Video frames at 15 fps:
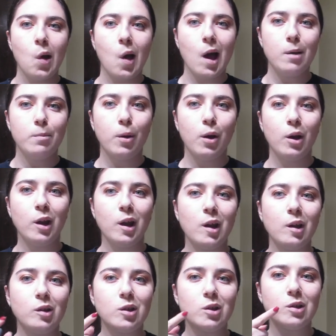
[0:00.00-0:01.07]
I put
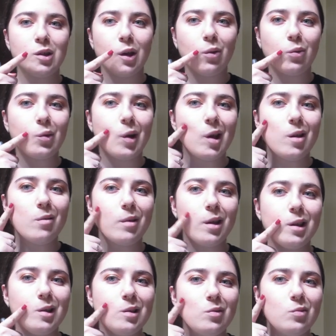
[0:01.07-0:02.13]
it just like right
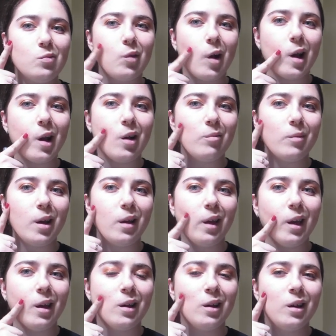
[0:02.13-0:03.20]
on my
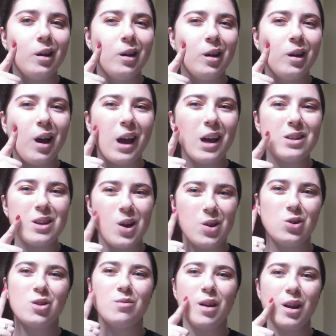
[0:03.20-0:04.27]
like, I guess
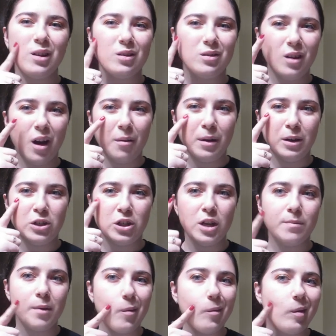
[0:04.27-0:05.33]
under my, not on my
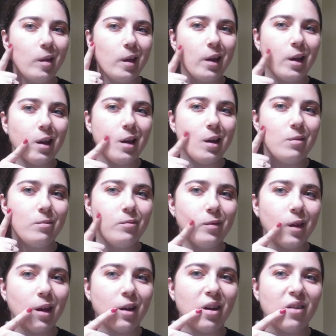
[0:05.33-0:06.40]
cheekbone, but like in
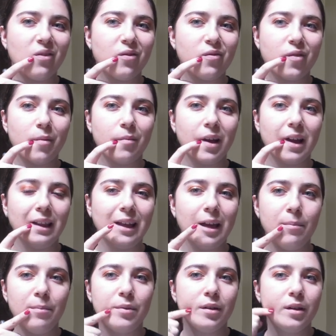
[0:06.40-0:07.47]
like from my
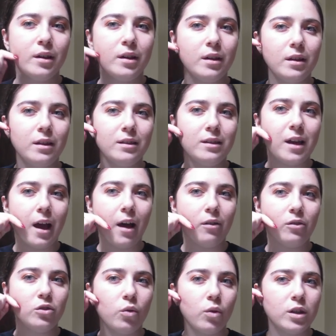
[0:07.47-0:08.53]
lip
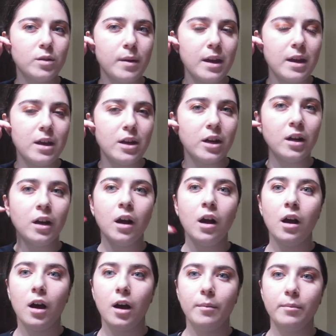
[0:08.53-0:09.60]
down towards my ear
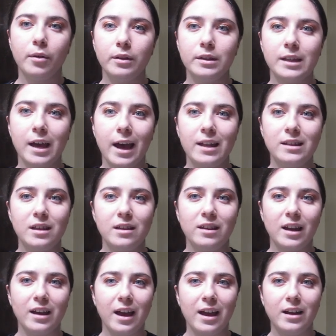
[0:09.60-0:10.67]
on both sides, and
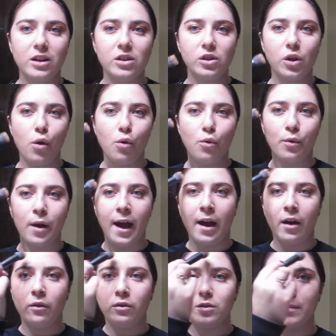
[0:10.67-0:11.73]
then I kind of just go
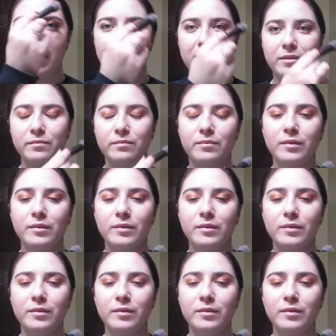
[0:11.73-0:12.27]
around my,